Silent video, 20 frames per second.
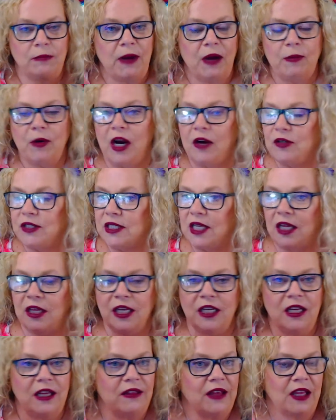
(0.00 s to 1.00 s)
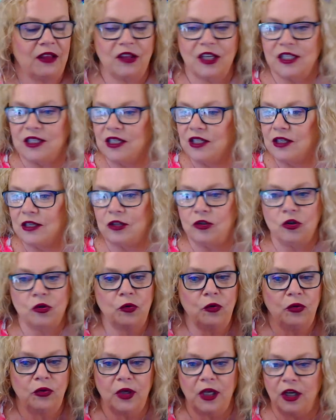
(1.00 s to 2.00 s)
Remember, I was telling you that this is the
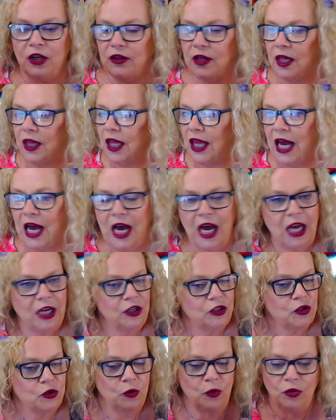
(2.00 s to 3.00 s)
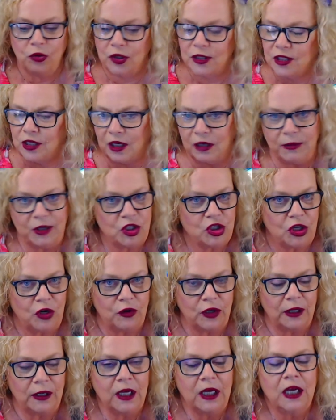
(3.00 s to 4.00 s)
truth here. The lot of truth is going to be
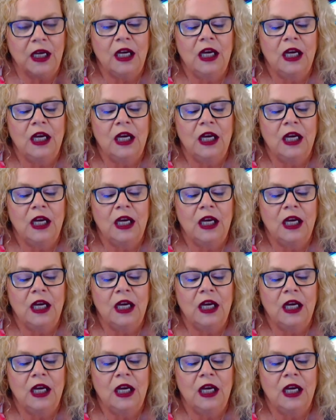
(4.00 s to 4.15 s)
shown.